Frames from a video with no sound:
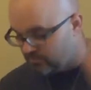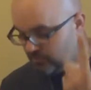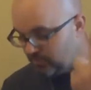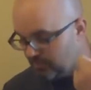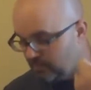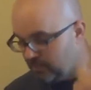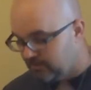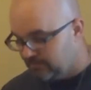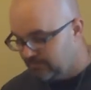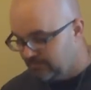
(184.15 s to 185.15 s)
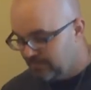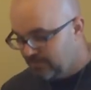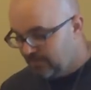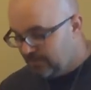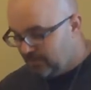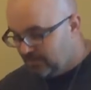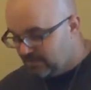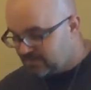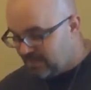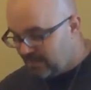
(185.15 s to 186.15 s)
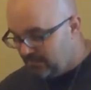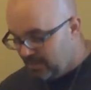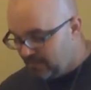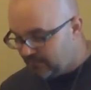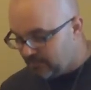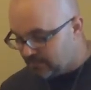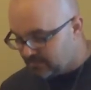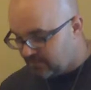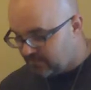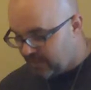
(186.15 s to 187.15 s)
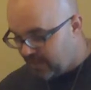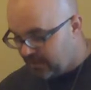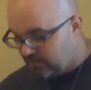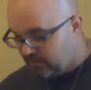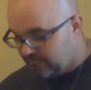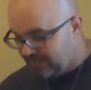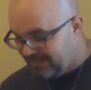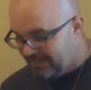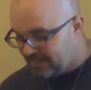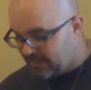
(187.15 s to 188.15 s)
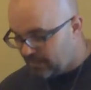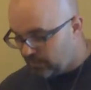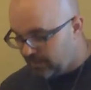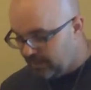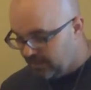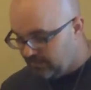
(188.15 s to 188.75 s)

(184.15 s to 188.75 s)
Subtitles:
Rule number 1. You must not make for yourself an idol of any kind or an